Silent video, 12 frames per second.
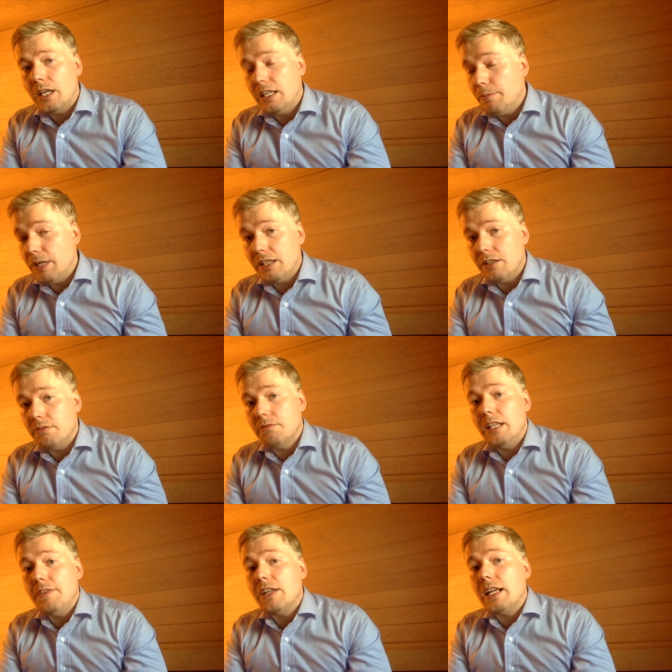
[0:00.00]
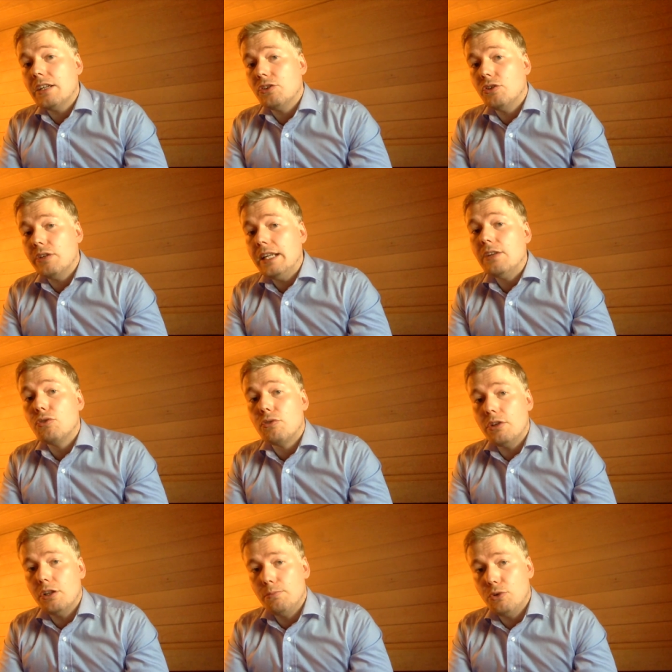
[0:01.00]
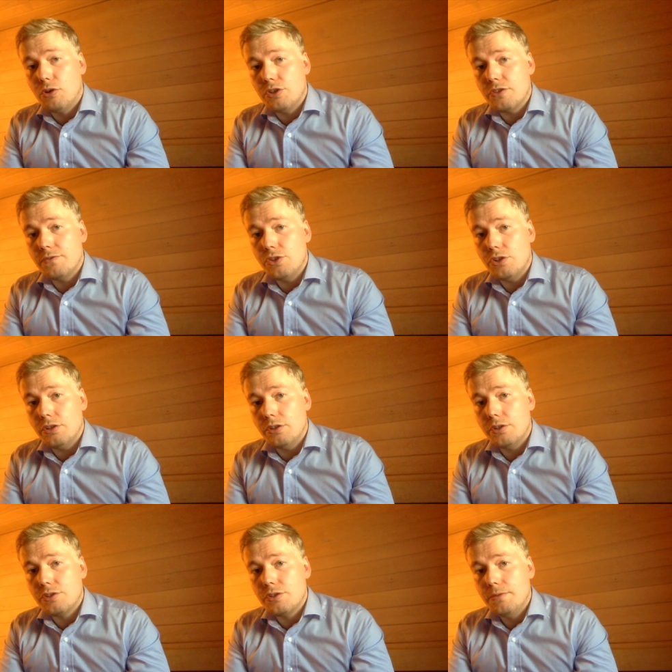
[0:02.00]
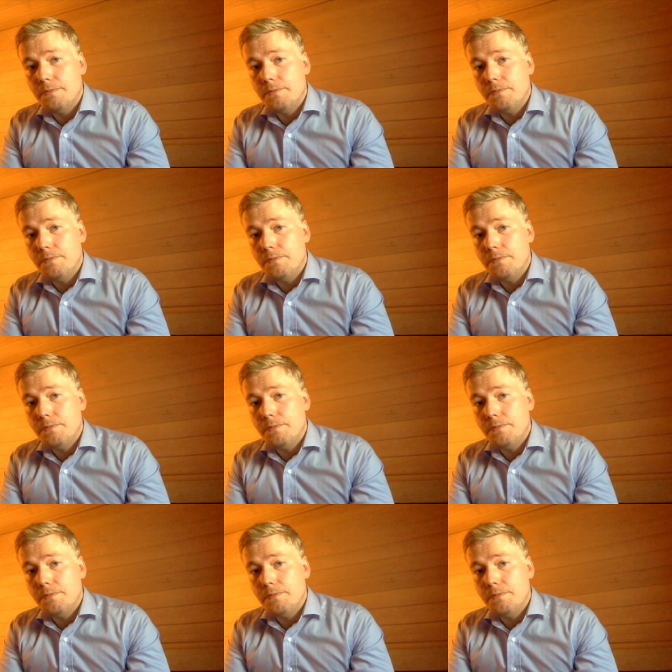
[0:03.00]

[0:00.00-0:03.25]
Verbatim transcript: and they might even act on editorial boards of journals.